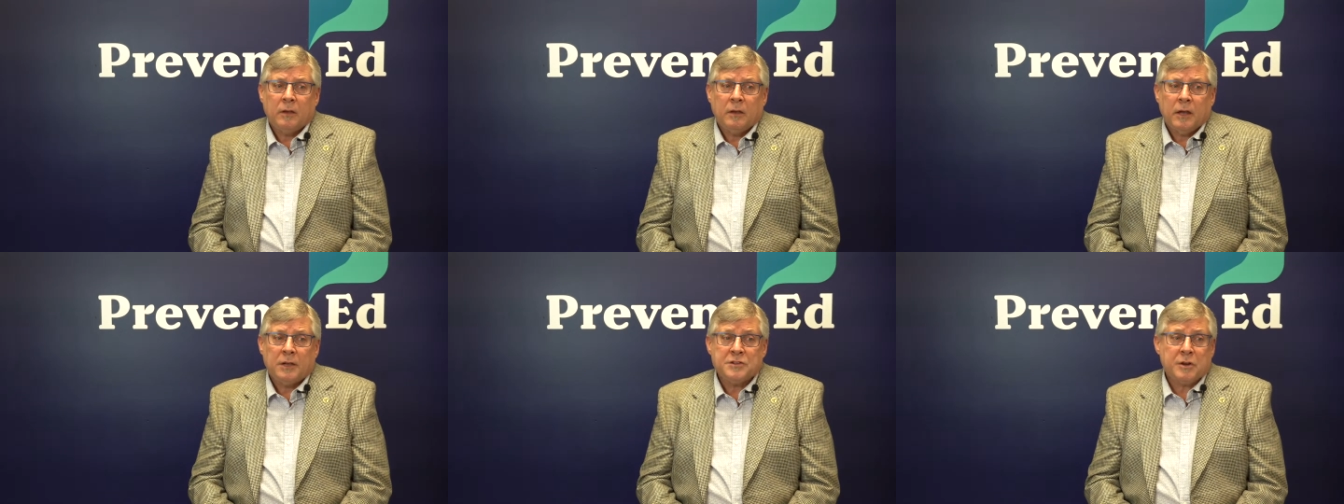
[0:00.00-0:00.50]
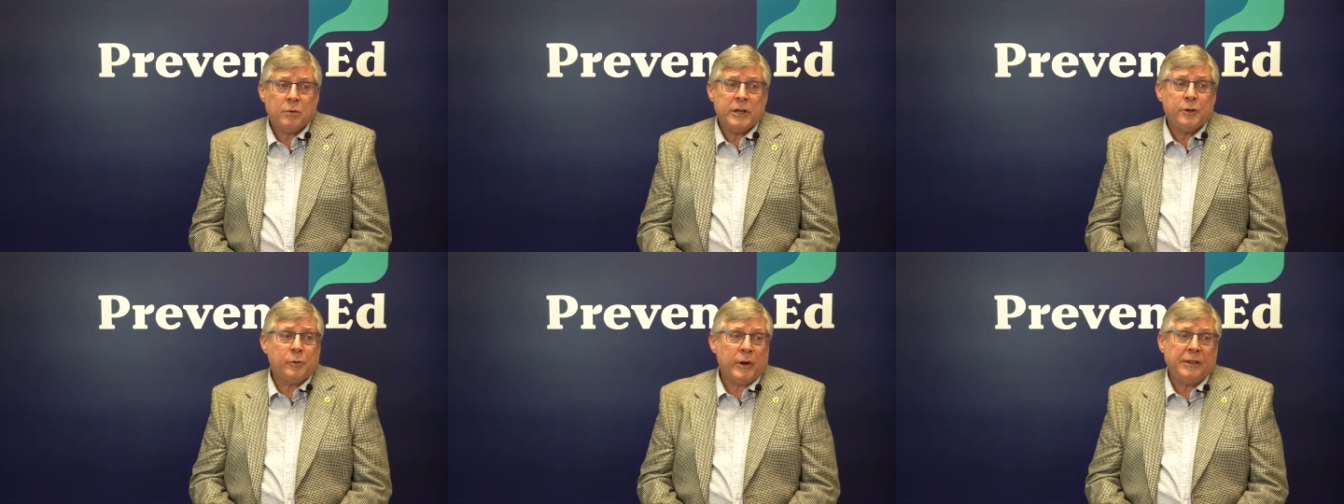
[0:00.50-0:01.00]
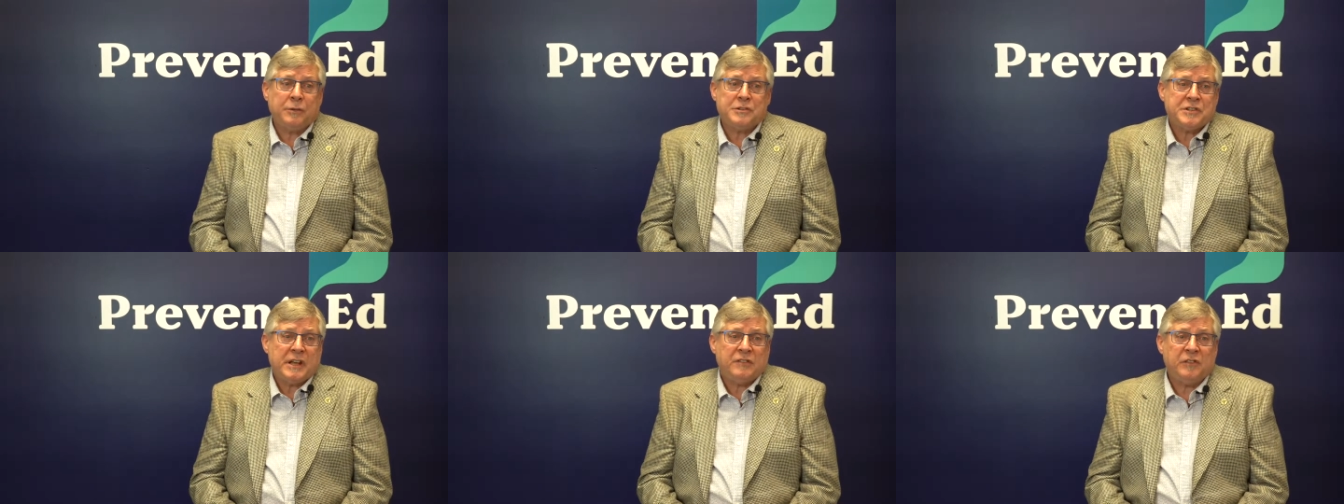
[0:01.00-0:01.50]
And so when you create those
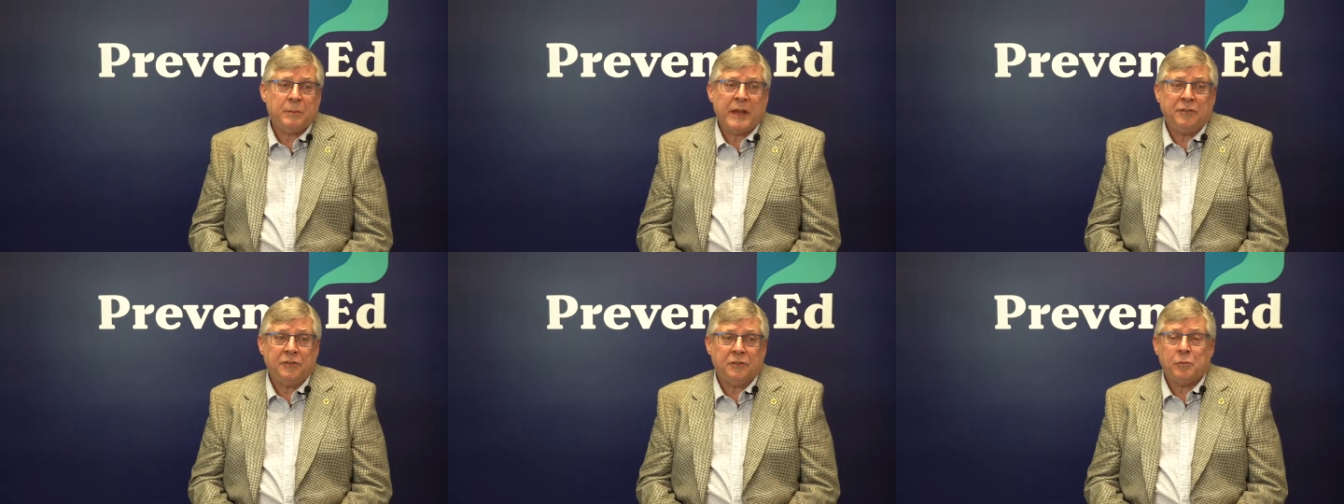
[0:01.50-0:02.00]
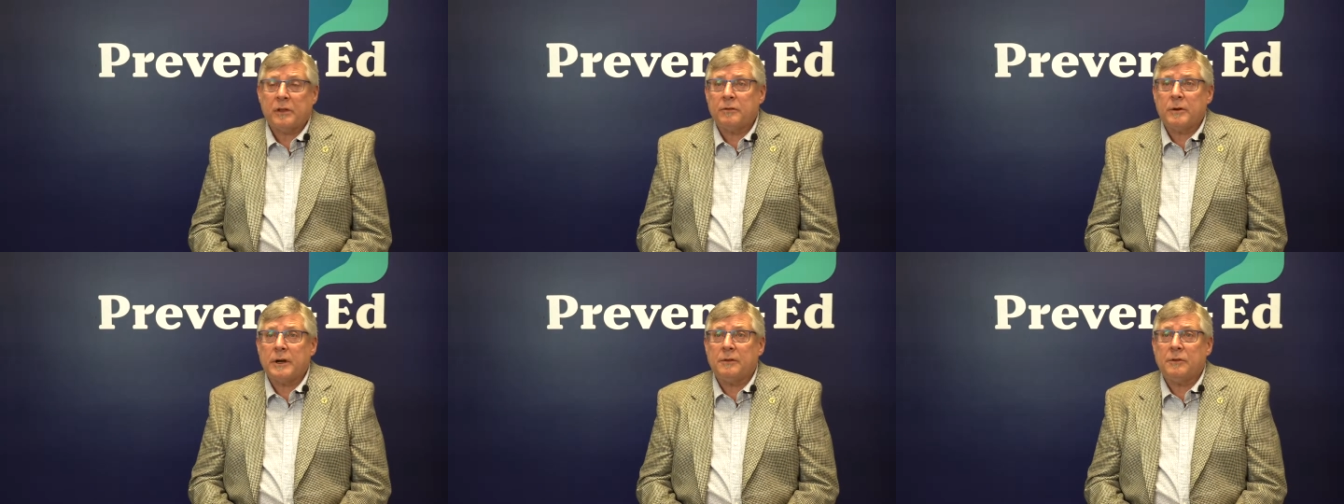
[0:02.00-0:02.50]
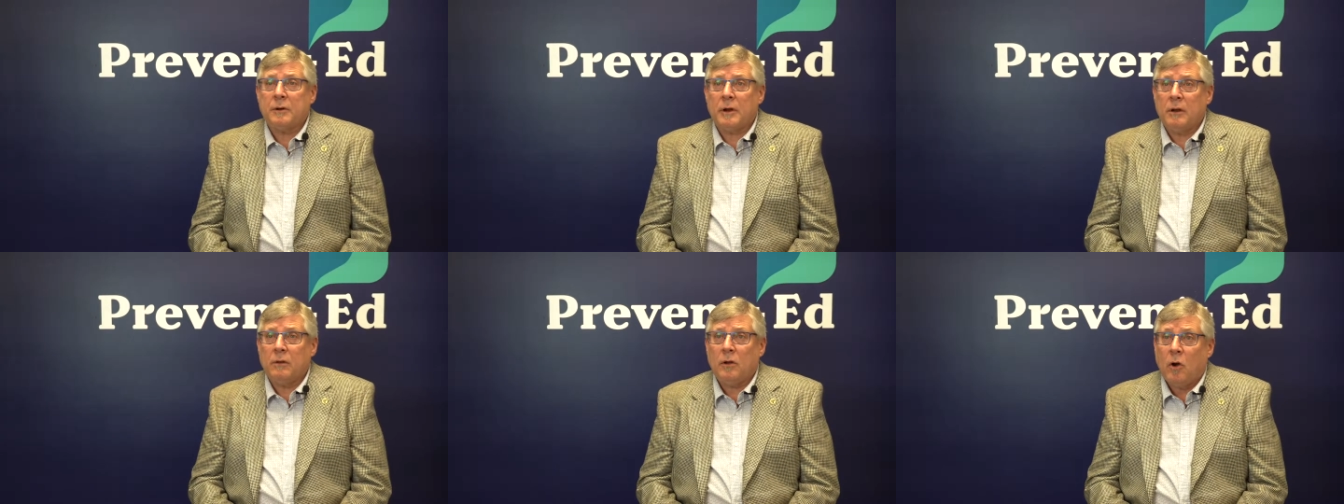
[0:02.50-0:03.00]
safe spaces, whether they're
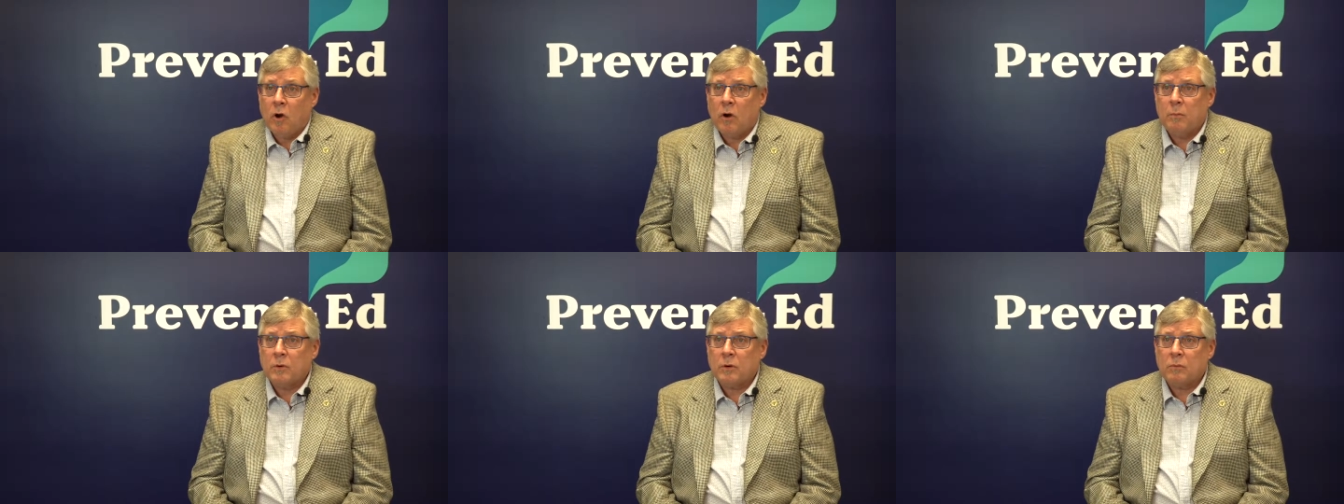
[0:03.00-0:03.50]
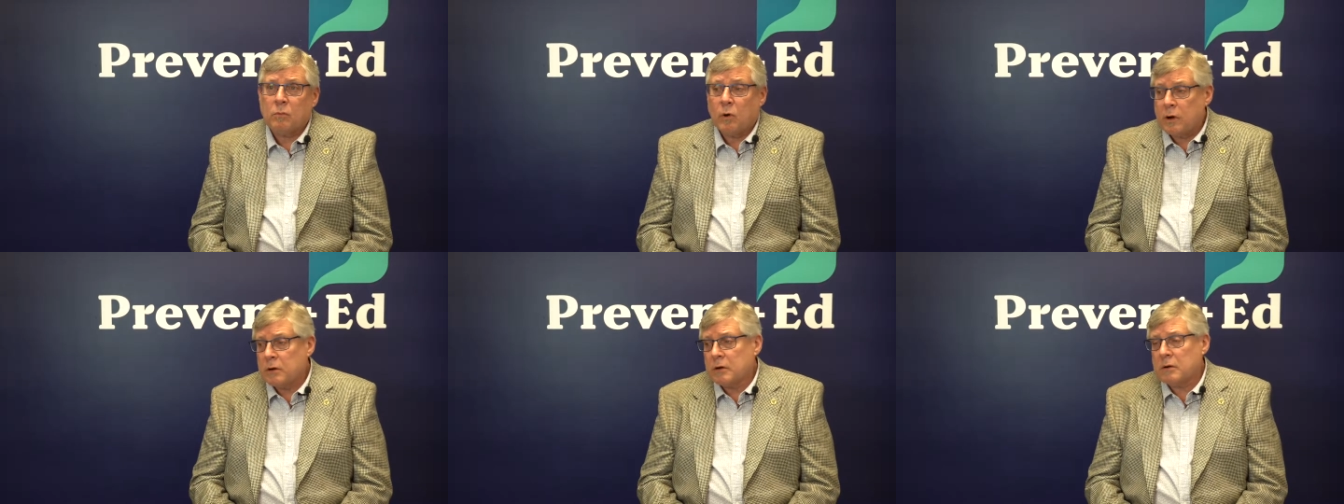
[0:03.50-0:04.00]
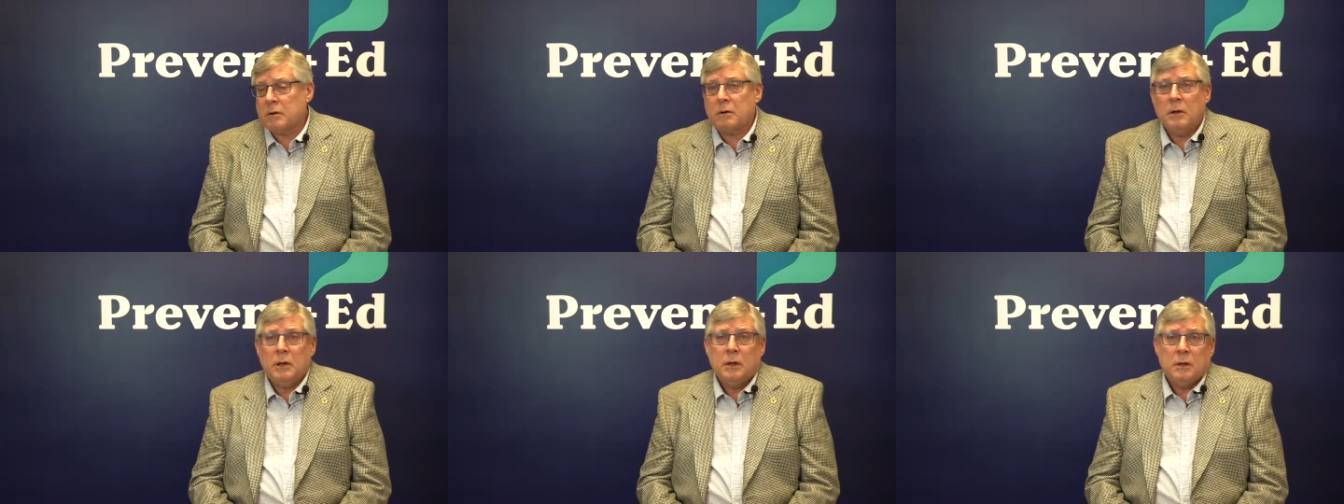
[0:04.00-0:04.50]
at home or work or
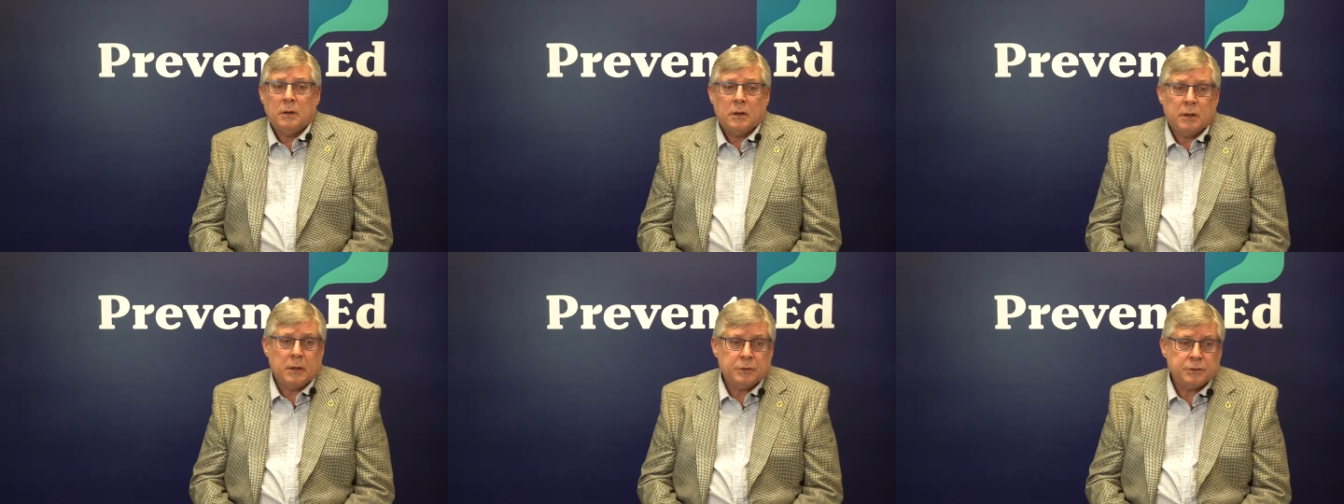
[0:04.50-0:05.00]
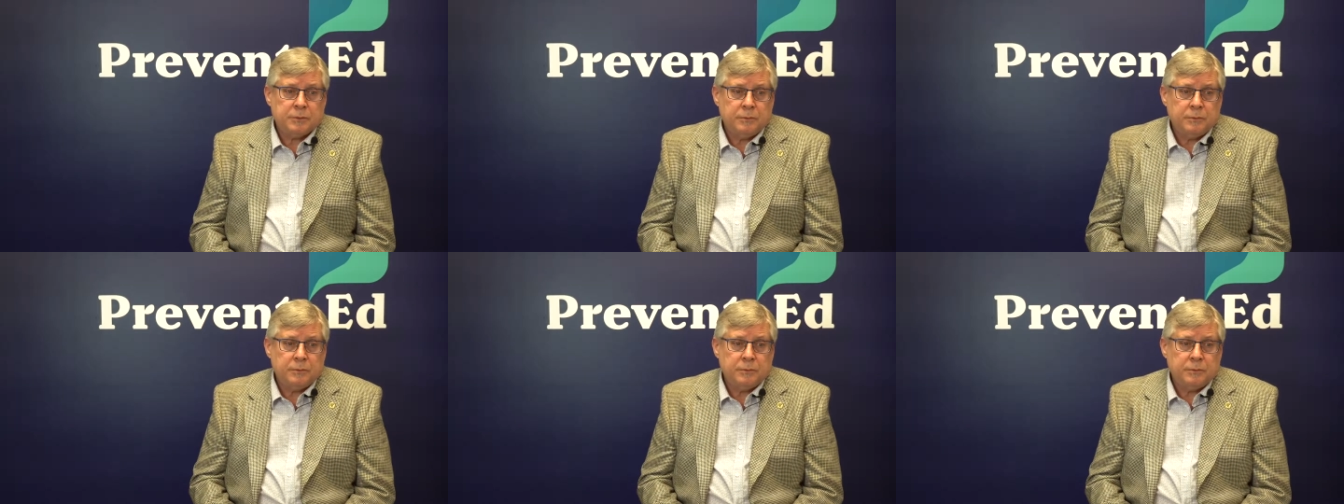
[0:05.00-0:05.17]
on